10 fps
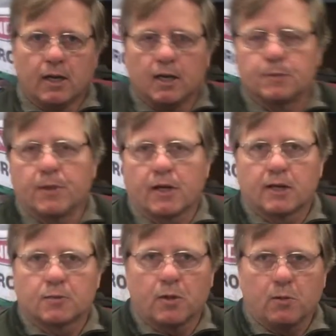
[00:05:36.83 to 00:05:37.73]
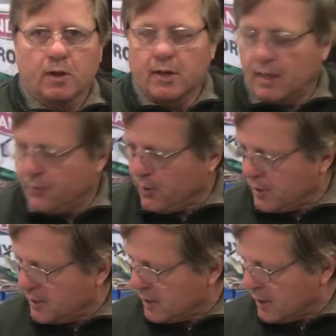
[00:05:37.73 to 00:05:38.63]
is because we wanted to give you an
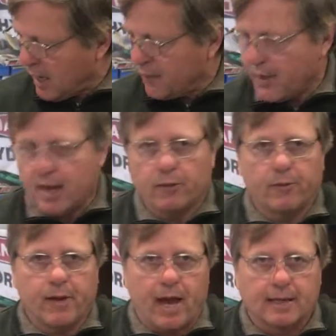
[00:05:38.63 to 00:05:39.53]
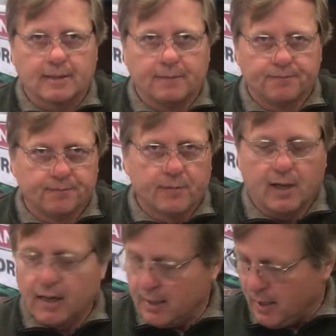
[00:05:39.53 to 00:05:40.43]
idea how the alloy reacts.
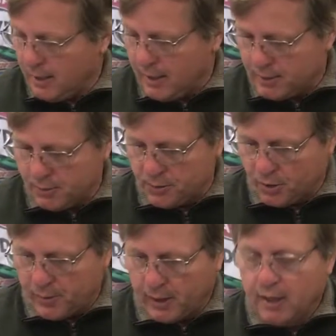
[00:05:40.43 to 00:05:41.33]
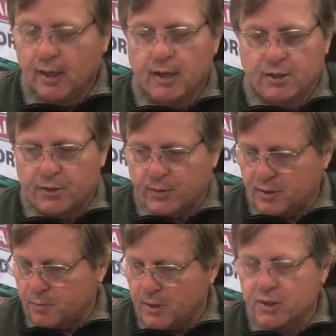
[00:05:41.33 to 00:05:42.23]
Highly exothermic, generates
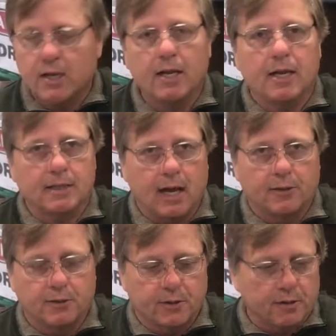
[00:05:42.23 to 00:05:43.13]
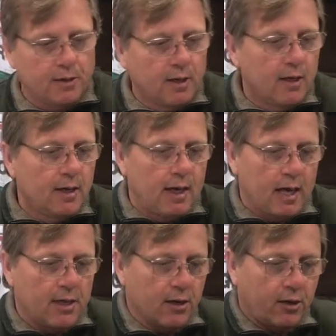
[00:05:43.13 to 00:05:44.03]
as much heat as hydrogen,
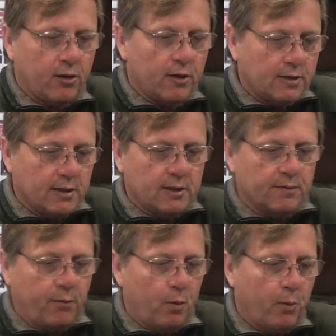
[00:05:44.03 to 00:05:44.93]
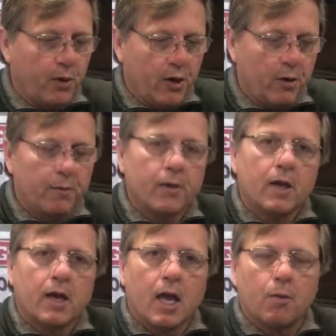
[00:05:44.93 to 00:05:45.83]
and our current system 4.0,
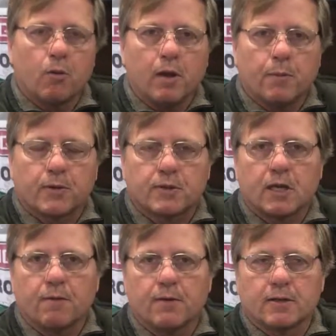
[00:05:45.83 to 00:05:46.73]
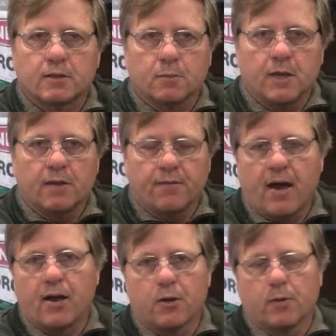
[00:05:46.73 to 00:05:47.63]
and what we perceive as to be the
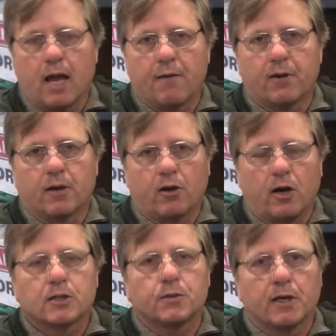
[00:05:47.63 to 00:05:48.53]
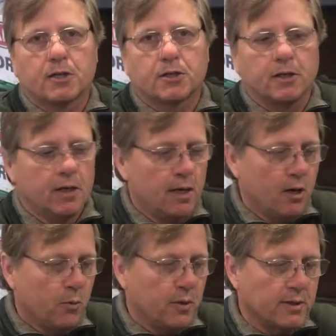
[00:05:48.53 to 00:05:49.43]
value in having a cost reduction
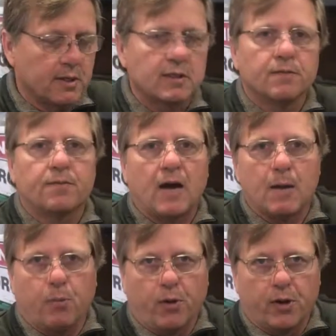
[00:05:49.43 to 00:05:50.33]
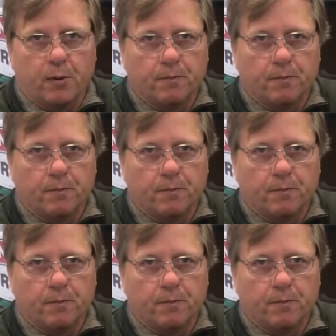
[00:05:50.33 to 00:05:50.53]
with a system 5.0.